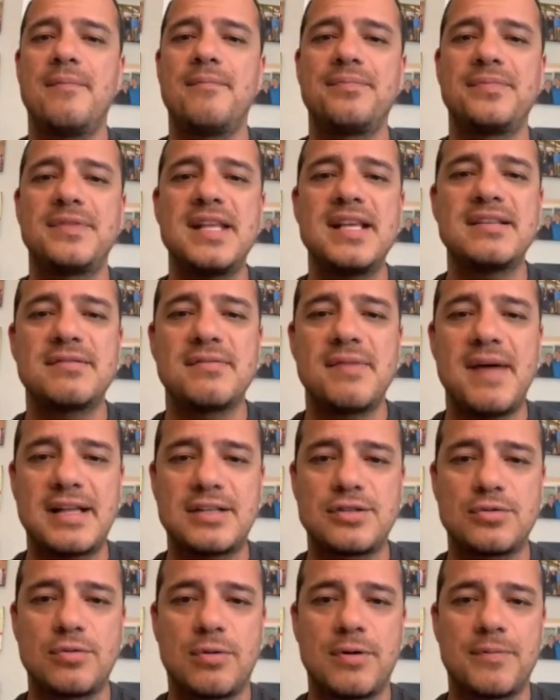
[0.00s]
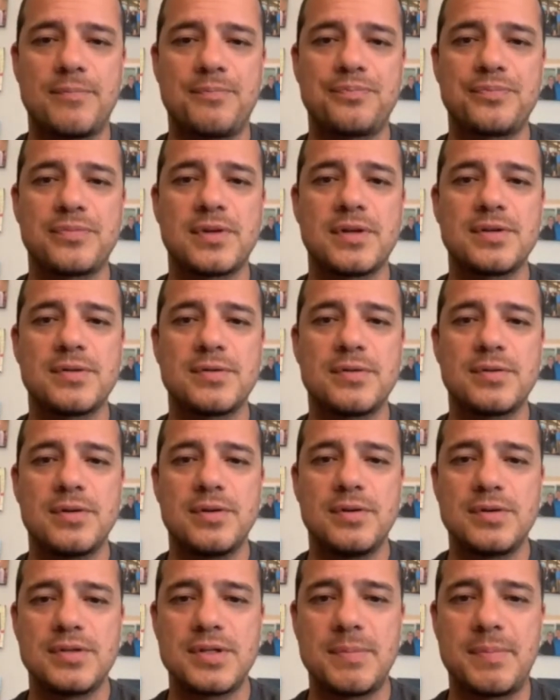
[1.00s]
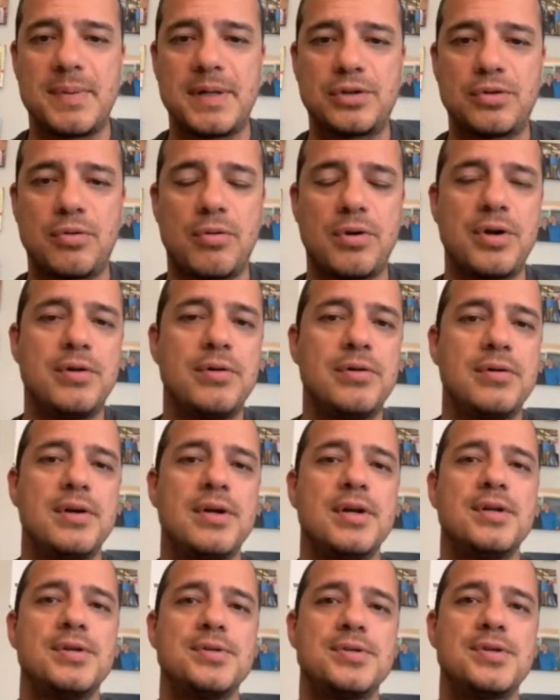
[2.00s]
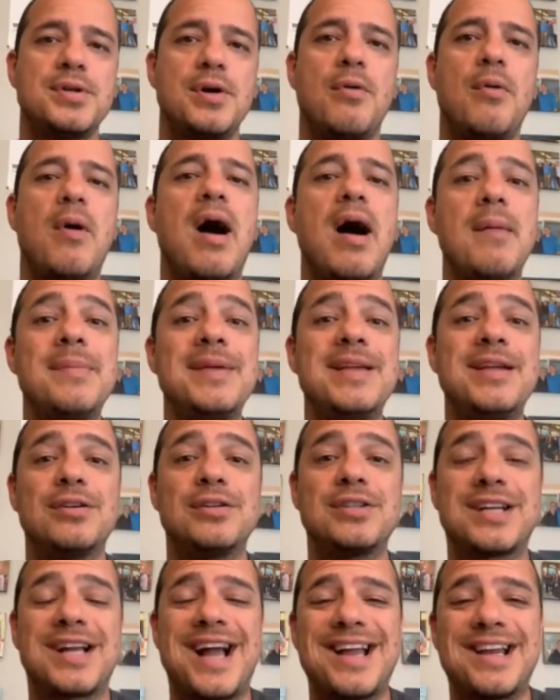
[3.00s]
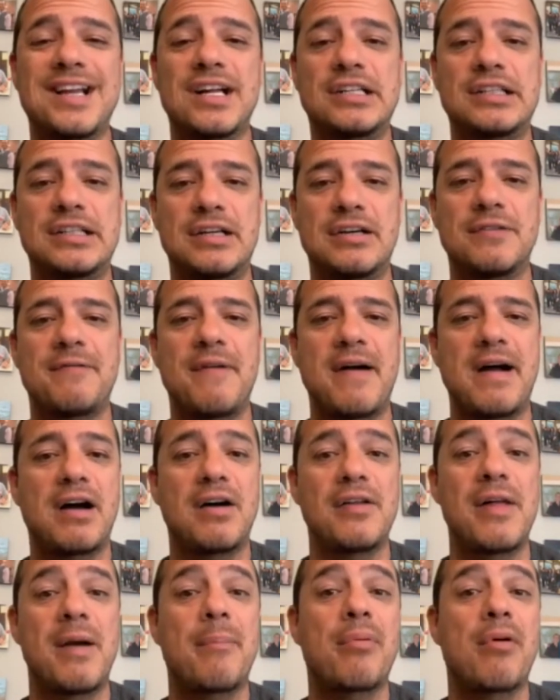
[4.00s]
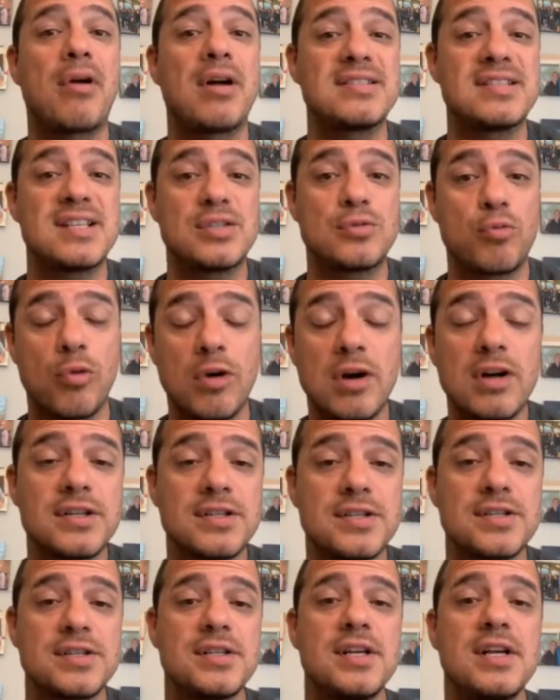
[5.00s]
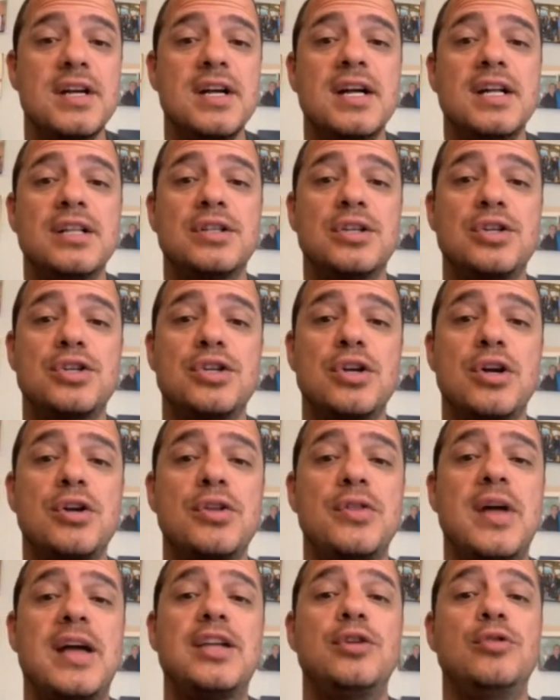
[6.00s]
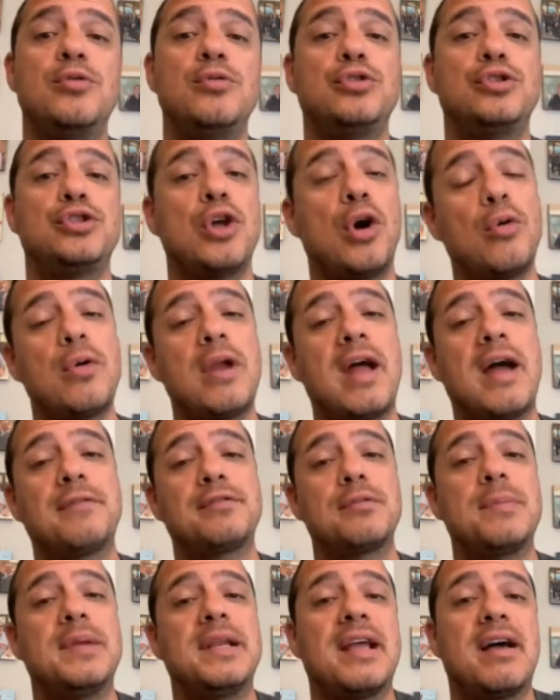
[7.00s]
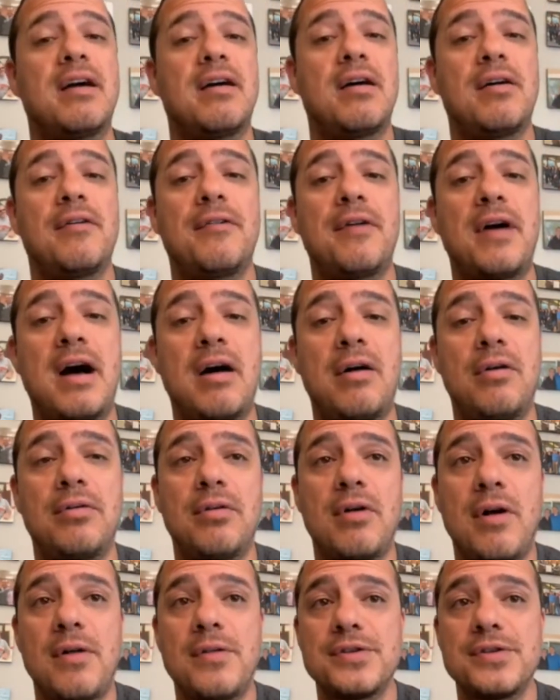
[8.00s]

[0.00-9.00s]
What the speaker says: Things of that sort. Sup, Antonio? So I'm here to kind of clarify how that process works, to show you that you don't have to be let out on the